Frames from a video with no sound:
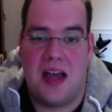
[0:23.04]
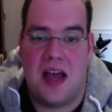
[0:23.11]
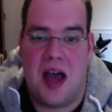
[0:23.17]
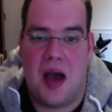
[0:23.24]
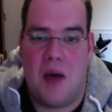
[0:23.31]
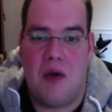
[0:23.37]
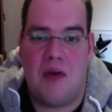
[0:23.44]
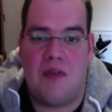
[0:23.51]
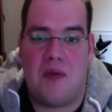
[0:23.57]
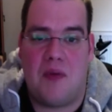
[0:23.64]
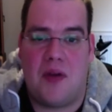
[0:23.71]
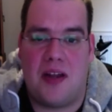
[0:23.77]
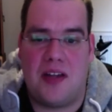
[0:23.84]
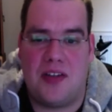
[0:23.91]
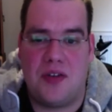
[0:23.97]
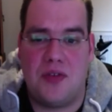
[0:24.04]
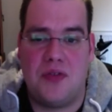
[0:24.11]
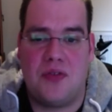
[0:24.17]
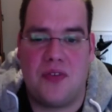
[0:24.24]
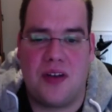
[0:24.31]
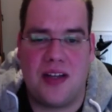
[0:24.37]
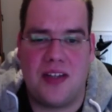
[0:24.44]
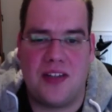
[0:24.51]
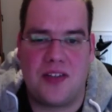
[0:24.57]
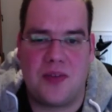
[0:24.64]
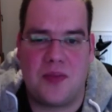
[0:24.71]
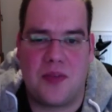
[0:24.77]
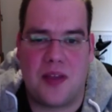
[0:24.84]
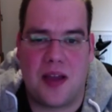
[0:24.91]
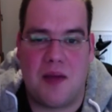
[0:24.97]
However, when I do find
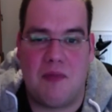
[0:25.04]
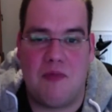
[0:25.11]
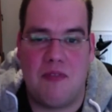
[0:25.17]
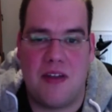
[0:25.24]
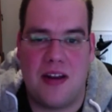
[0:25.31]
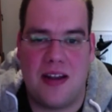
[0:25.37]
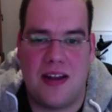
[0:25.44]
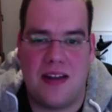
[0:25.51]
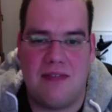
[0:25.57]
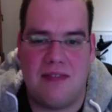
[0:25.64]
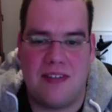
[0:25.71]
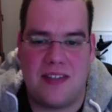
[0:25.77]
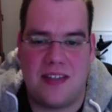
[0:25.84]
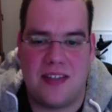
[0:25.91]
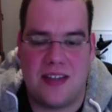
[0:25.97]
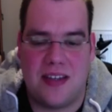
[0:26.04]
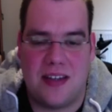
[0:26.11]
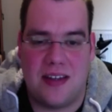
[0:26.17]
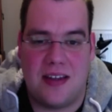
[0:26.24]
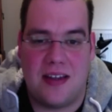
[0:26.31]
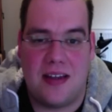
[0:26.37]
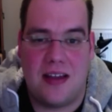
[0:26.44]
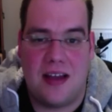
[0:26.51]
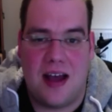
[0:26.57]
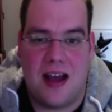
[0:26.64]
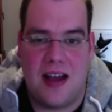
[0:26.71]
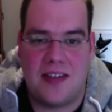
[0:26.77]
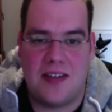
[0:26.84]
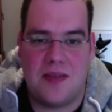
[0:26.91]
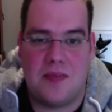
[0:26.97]
something I'm really interested in,
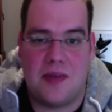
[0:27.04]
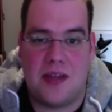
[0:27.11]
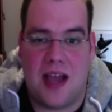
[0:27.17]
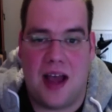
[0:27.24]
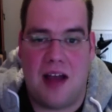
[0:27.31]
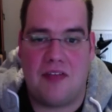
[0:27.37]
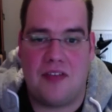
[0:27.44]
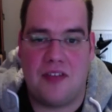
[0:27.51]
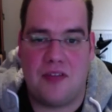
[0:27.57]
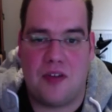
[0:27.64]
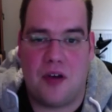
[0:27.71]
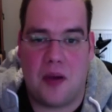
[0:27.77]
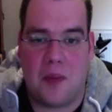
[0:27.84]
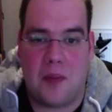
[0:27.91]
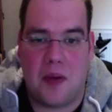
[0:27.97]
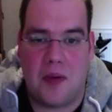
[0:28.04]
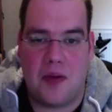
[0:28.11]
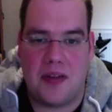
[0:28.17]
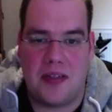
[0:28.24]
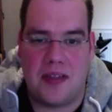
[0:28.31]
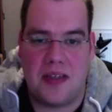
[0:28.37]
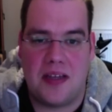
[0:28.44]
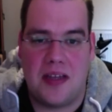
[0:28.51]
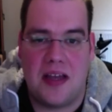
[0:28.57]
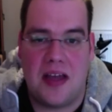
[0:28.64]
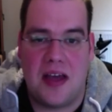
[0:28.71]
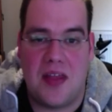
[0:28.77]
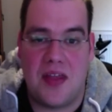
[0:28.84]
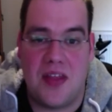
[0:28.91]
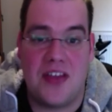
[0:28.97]
I simply have to vlog about it,
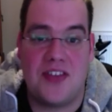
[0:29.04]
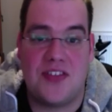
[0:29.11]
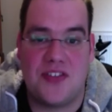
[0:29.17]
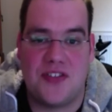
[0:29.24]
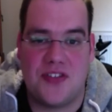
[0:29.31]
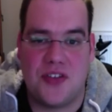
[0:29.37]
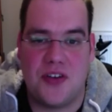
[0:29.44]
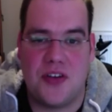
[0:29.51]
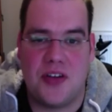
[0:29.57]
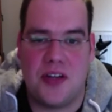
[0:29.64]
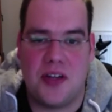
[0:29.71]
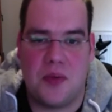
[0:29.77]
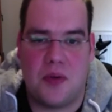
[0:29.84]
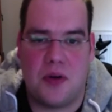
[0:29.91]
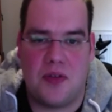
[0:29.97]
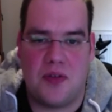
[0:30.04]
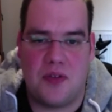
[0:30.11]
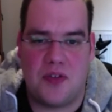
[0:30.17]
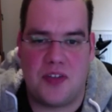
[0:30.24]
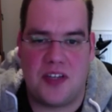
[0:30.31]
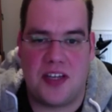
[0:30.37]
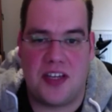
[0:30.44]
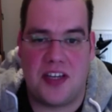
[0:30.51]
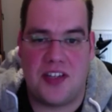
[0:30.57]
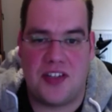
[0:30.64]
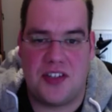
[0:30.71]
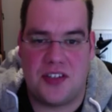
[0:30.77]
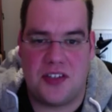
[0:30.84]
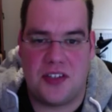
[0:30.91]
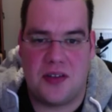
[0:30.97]
and this is certainly one of those
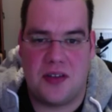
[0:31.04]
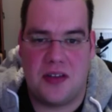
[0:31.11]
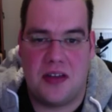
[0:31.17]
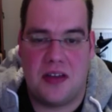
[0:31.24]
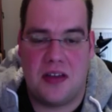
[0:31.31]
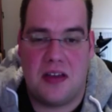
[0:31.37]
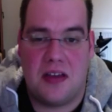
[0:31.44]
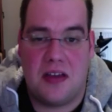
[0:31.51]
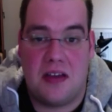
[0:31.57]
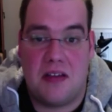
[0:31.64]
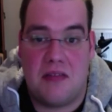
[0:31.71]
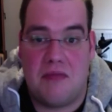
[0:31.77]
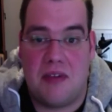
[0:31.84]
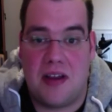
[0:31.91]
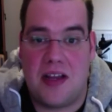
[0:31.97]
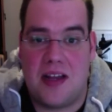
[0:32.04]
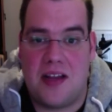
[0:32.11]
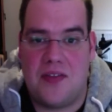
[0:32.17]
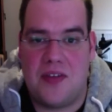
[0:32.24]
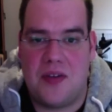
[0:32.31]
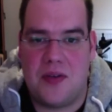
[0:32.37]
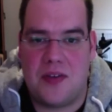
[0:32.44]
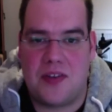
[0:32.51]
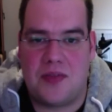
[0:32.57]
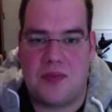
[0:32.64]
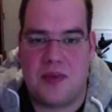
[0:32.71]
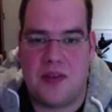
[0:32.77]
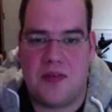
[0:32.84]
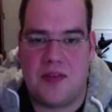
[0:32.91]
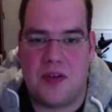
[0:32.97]
occasions. Regular viewers of
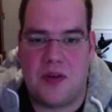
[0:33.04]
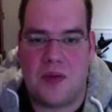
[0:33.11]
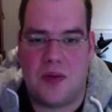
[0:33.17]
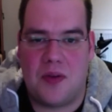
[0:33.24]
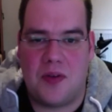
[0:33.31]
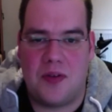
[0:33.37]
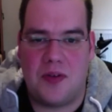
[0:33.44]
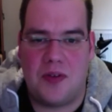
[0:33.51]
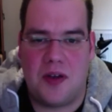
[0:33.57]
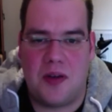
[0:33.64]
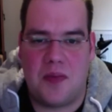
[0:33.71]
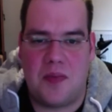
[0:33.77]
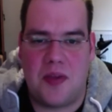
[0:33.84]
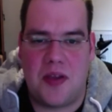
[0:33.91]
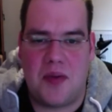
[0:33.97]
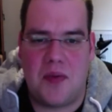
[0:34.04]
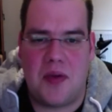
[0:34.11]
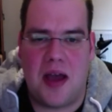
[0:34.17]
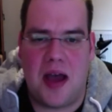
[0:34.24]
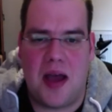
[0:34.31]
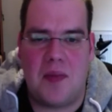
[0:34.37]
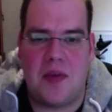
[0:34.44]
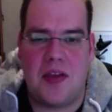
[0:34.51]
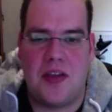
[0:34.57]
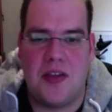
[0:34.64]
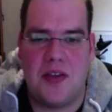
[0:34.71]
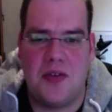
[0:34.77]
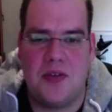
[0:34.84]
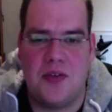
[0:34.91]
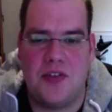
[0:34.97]
my vlog will no doubt be aware I'm a
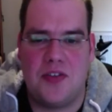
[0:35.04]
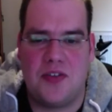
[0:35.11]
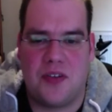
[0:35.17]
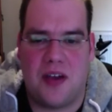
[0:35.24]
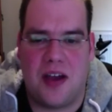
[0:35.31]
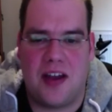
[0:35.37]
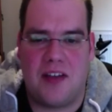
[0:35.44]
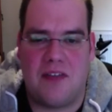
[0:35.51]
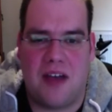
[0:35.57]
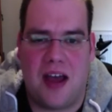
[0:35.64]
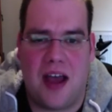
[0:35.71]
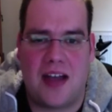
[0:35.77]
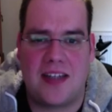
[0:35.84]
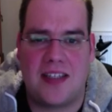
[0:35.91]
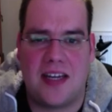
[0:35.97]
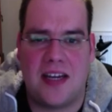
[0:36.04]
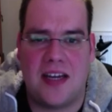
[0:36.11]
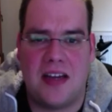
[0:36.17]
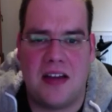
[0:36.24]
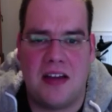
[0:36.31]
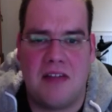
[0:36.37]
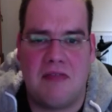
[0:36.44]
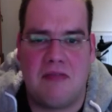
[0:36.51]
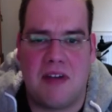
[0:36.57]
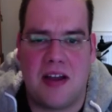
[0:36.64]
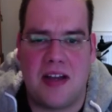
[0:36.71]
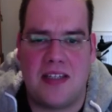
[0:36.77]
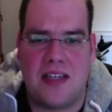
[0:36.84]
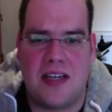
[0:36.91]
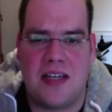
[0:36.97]
huge fan of actor,
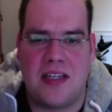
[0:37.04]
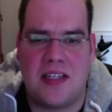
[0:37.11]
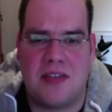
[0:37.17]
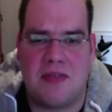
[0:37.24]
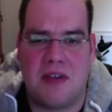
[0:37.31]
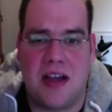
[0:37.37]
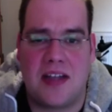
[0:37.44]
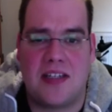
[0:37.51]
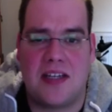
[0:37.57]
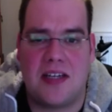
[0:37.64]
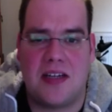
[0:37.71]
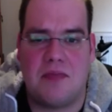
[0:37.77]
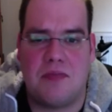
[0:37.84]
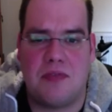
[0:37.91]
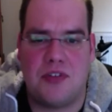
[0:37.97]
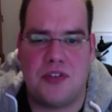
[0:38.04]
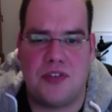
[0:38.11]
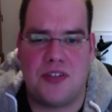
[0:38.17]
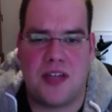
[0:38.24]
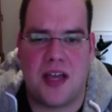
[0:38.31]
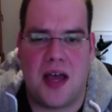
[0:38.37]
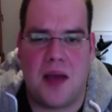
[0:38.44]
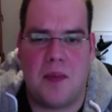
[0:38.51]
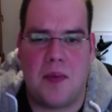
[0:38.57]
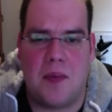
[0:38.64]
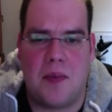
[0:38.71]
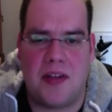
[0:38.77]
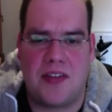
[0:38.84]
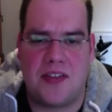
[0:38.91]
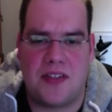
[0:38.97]
writer, director and producer Amber
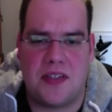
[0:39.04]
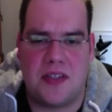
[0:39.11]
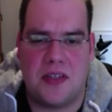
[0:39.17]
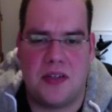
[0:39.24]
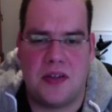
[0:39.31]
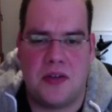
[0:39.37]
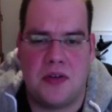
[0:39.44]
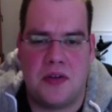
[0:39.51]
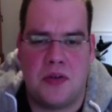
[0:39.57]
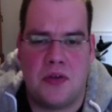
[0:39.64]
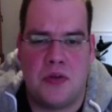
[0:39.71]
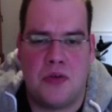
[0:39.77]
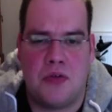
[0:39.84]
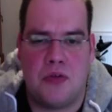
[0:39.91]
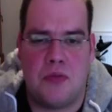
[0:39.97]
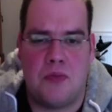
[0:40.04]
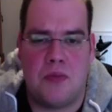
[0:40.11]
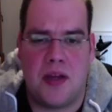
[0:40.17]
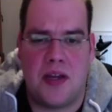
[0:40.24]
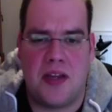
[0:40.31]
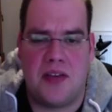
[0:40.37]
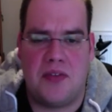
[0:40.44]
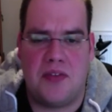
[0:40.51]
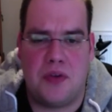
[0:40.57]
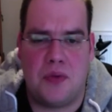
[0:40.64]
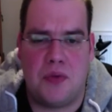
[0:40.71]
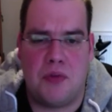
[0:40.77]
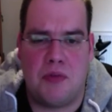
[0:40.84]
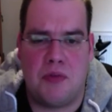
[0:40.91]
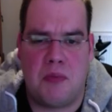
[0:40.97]
Benson, whom many of you
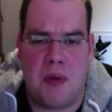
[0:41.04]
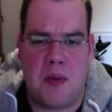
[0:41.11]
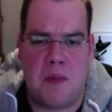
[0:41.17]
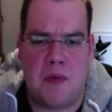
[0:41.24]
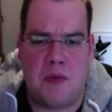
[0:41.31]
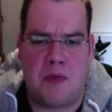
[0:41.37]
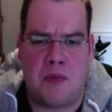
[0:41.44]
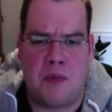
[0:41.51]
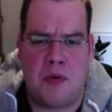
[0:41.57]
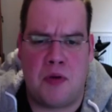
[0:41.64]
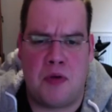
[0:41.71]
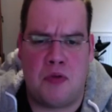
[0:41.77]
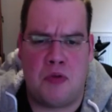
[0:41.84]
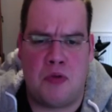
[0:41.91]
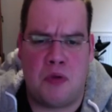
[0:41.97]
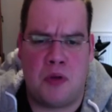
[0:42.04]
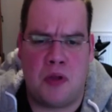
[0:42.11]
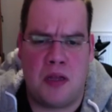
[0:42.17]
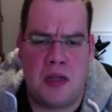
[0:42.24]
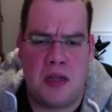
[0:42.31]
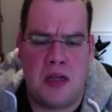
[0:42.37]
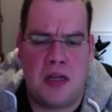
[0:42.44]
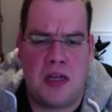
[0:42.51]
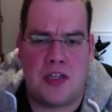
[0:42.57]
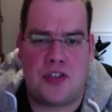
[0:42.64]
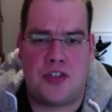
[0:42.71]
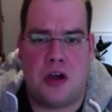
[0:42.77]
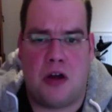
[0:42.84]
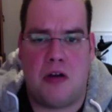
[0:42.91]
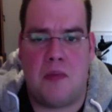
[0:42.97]
will remember from her role as
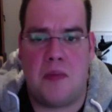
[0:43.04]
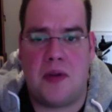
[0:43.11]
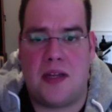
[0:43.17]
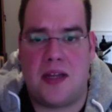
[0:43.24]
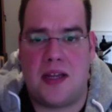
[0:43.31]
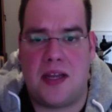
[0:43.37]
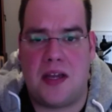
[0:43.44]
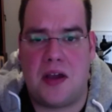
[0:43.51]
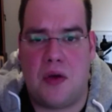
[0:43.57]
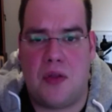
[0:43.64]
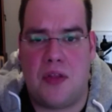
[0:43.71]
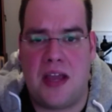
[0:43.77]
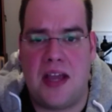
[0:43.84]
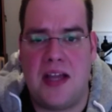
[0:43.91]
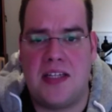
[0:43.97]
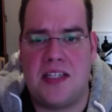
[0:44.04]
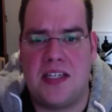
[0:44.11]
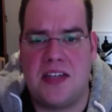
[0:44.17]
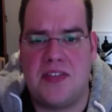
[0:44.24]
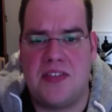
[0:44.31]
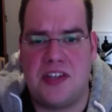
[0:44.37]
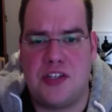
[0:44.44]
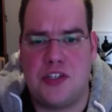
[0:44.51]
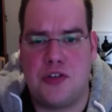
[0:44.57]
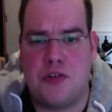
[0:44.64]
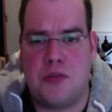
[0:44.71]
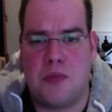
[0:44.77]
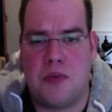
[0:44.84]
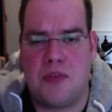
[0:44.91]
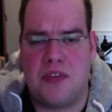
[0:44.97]
Tara Maclay on the hit TV show
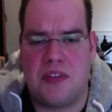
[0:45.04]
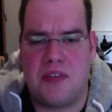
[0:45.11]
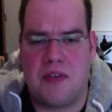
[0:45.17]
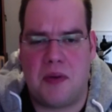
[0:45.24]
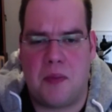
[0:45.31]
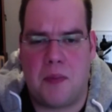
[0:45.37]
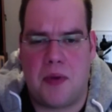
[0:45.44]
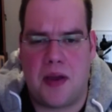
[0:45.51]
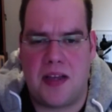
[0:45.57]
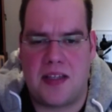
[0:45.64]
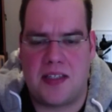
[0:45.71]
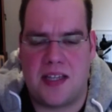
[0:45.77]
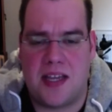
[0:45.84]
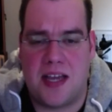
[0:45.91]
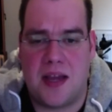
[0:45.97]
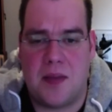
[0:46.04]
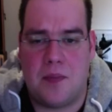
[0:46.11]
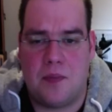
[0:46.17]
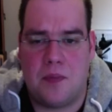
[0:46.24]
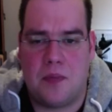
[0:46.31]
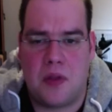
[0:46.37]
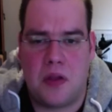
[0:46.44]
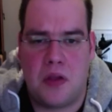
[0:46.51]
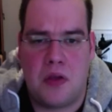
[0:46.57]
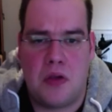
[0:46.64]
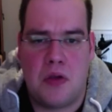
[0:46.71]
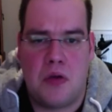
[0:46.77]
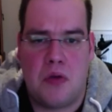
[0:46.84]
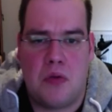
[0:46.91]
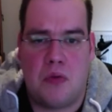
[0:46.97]
Buffy the Vampire Slayer.
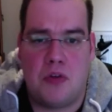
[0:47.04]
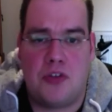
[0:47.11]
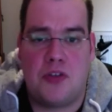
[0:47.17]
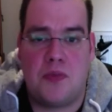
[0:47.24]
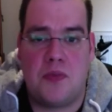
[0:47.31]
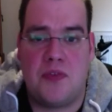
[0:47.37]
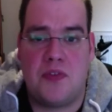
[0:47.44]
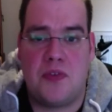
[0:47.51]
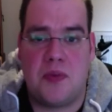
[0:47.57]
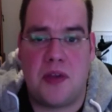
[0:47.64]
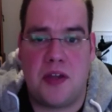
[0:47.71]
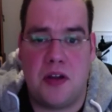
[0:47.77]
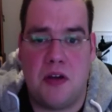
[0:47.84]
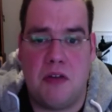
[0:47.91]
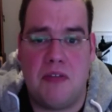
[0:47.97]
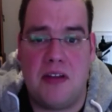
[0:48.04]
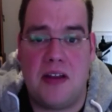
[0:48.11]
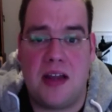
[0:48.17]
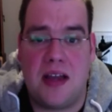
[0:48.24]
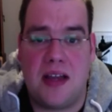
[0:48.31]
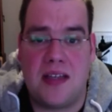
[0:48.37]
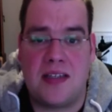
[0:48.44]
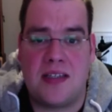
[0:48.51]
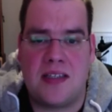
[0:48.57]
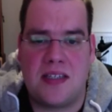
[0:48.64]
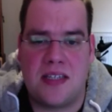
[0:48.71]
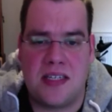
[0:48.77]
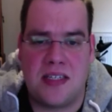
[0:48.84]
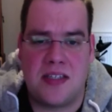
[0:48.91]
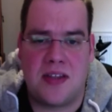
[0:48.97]
What some of you may not realise
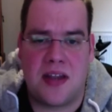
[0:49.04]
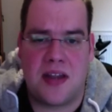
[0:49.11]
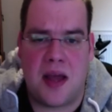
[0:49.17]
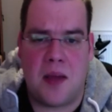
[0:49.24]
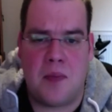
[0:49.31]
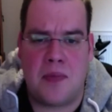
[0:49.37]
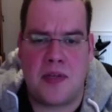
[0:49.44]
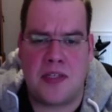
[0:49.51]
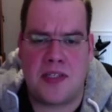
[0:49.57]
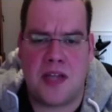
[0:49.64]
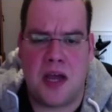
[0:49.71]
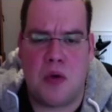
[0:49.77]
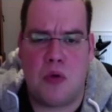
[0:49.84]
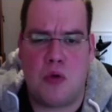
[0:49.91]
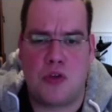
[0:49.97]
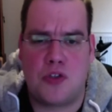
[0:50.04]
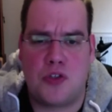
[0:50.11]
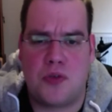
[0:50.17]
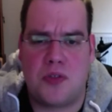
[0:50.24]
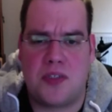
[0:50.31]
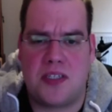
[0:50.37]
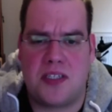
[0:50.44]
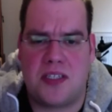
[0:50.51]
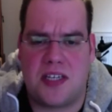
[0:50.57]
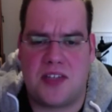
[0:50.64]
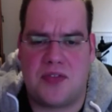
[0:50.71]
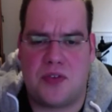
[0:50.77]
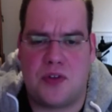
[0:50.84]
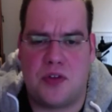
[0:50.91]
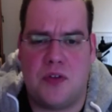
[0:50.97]
is that Amber is now also a
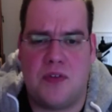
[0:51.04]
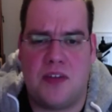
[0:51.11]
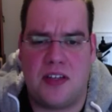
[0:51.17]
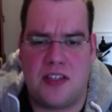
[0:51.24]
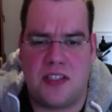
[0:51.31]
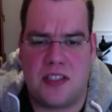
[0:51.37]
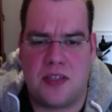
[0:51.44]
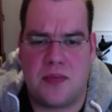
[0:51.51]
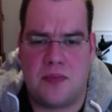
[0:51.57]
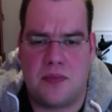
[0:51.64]
successful novelist.